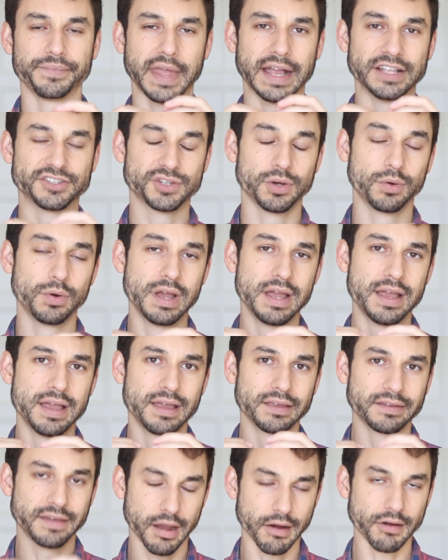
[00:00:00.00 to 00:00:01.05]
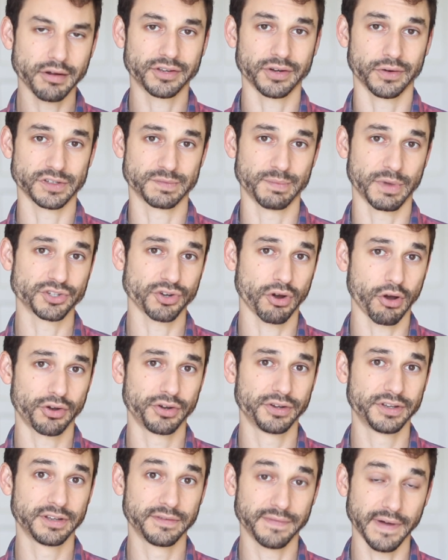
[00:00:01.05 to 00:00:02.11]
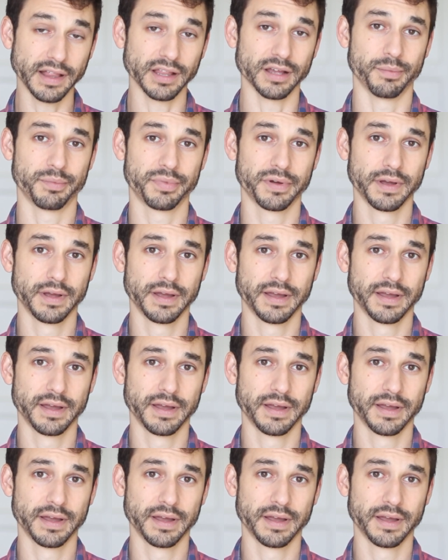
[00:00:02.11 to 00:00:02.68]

And so character is much harder to develop.